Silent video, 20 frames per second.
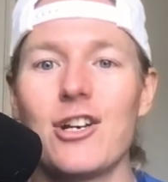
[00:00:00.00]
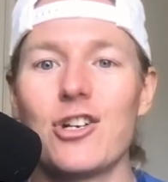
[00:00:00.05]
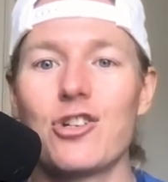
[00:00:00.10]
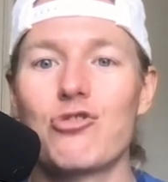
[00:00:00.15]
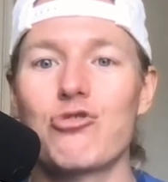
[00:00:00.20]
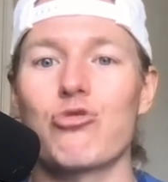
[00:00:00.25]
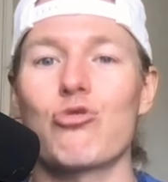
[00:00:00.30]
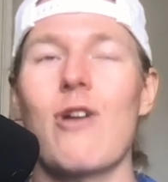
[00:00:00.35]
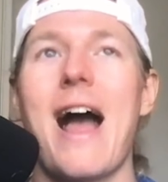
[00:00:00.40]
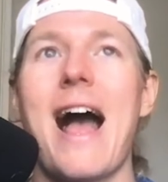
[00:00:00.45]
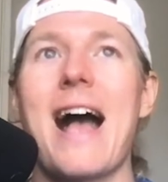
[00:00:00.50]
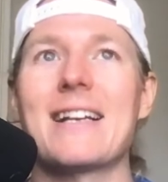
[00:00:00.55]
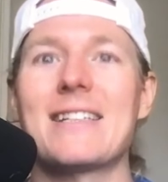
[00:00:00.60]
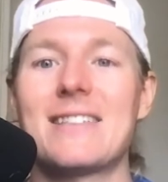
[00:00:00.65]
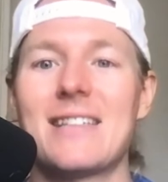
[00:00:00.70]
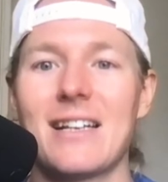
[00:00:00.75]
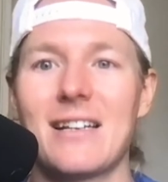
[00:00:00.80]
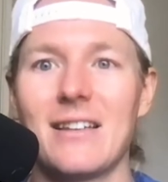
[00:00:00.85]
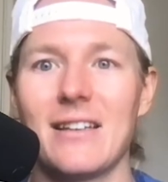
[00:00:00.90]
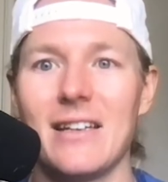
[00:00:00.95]

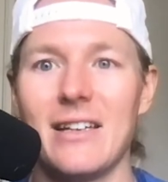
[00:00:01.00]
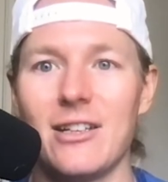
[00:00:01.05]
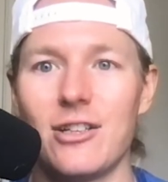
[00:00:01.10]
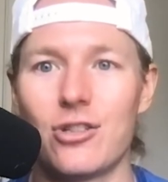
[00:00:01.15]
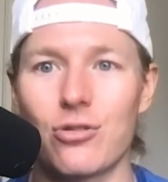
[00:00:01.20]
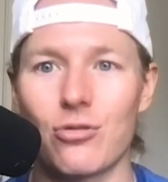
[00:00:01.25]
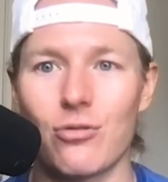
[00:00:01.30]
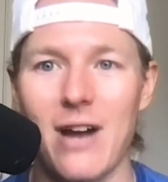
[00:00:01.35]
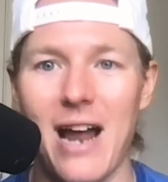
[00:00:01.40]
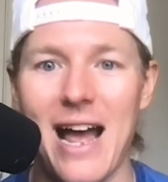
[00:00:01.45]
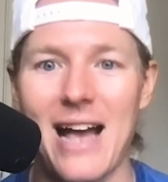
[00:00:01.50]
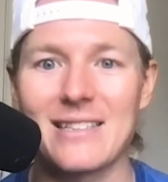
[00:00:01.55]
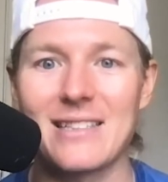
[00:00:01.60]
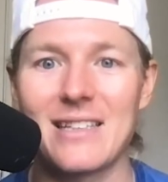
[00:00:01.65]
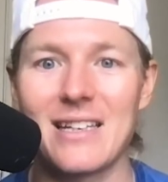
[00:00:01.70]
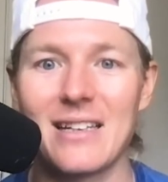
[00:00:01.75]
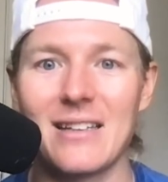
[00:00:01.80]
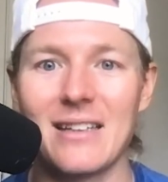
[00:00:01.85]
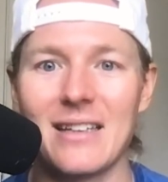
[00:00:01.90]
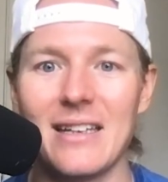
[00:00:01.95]
Drastically
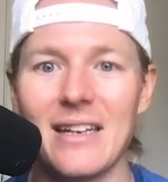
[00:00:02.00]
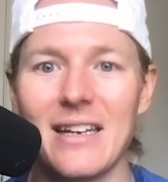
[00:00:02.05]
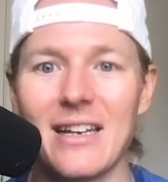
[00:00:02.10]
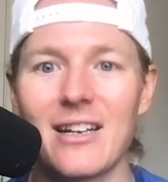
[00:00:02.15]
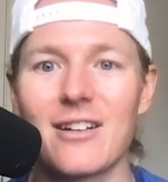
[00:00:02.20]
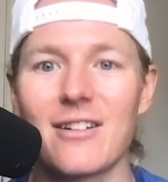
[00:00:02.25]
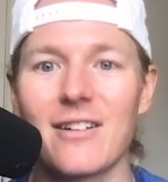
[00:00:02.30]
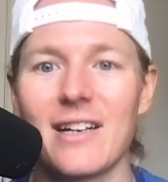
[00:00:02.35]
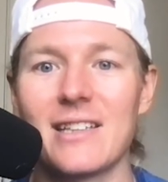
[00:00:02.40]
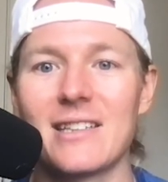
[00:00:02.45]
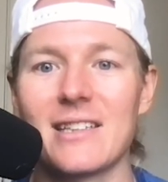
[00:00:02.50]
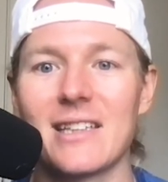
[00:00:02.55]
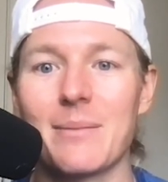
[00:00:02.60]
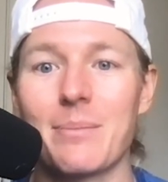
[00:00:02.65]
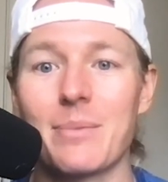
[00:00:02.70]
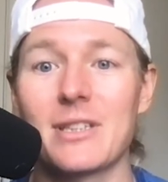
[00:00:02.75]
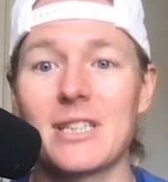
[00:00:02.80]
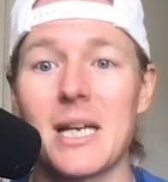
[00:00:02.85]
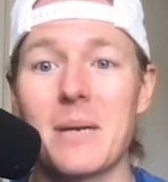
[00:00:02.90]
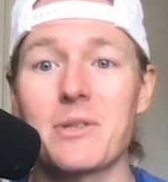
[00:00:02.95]
increasing the
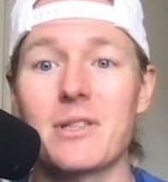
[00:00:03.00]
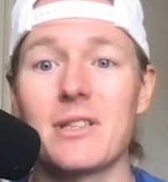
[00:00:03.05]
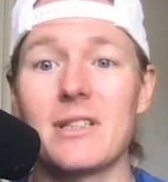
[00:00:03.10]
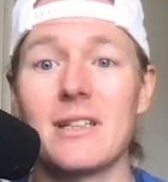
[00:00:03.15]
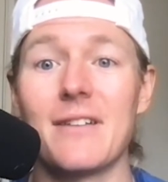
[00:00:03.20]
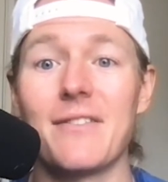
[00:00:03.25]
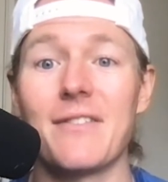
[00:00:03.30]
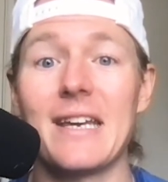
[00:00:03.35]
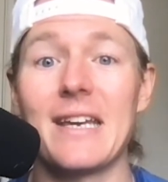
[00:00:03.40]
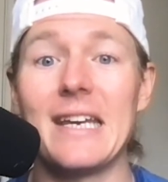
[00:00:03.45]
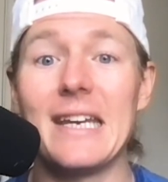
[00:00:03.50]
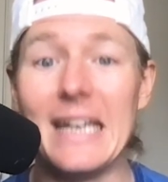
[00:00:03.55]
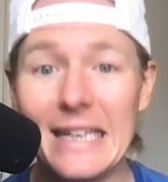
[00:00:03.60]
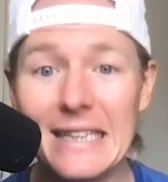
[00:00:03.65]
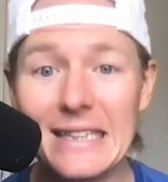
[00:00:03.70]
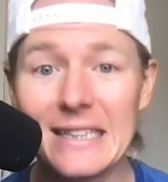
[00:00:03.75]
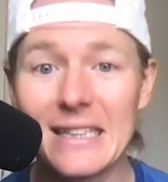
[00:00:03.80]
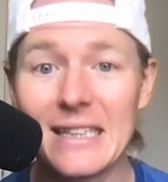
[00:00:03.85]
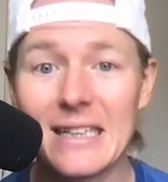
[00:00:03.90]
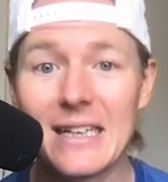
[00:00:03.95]
perception of
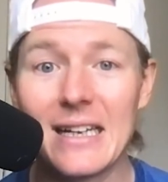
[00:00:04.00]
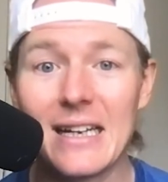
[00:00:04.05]
heat